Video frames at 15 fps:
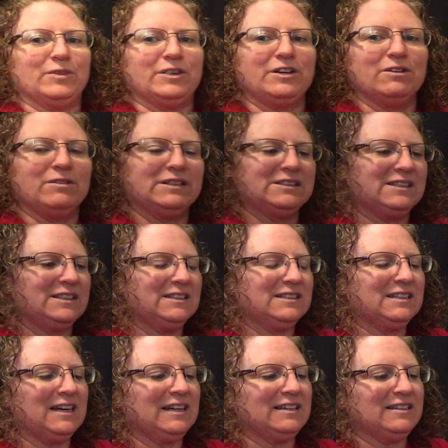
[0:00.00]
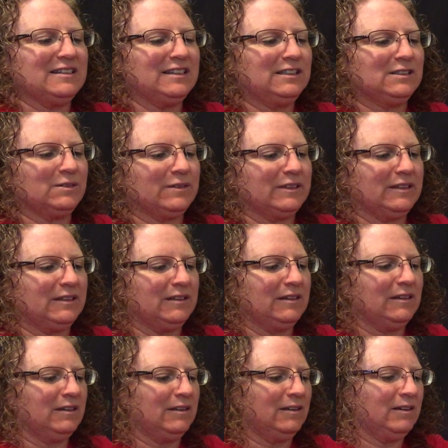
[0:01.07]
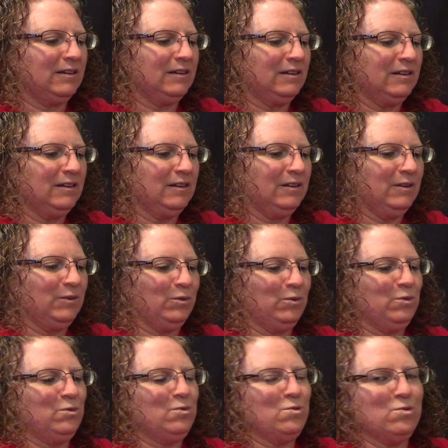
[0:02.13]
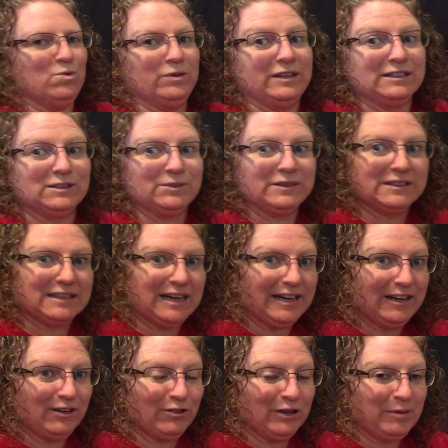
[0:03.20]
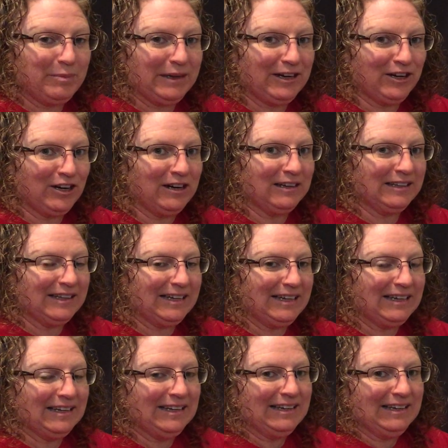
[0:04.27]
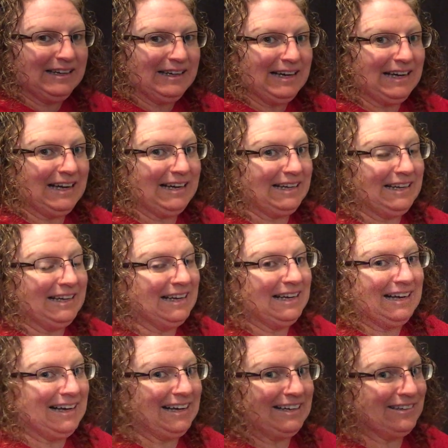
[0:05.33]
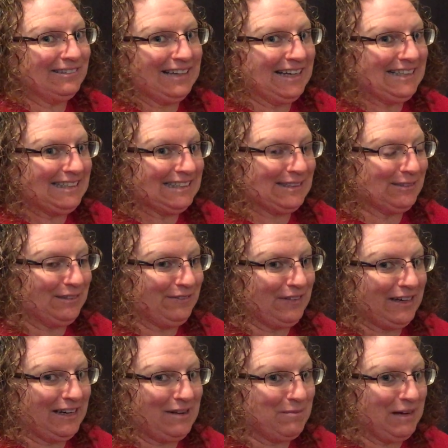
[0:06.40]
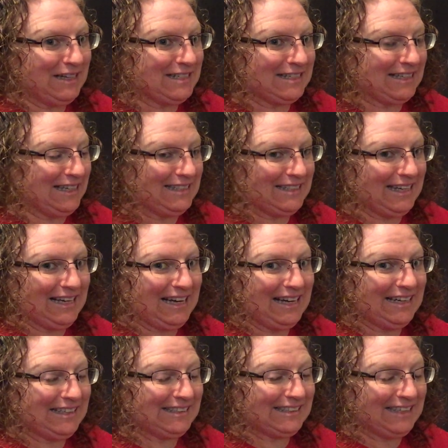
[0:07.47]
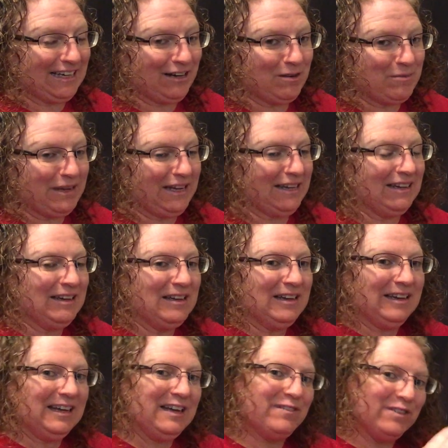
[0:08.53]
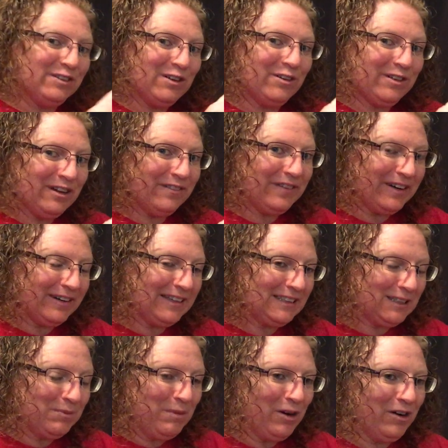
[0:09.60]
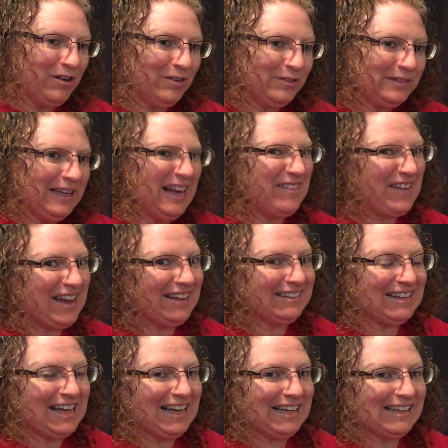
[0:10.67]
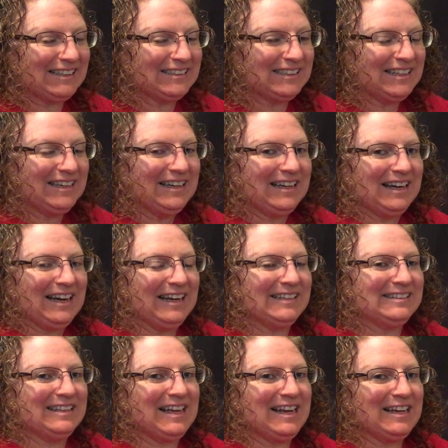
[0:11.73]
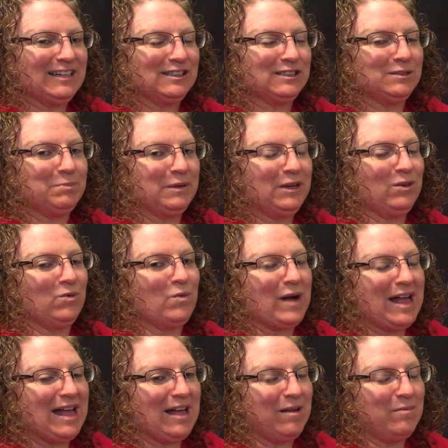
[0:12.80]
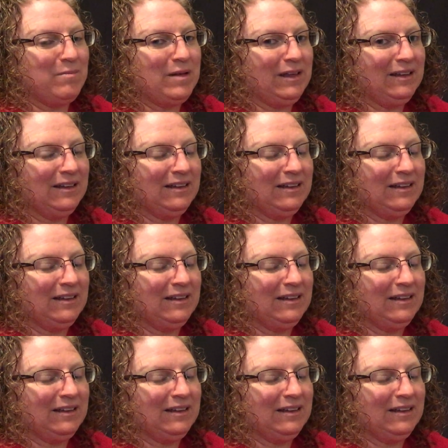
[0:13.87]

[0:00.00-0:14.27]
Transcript: wonder what's inside this one. Ooh, this one's kind of creepy crawly. And I don't like this one very much because they kind of scare me. Even though they're very small, they have eight legs and they spin a web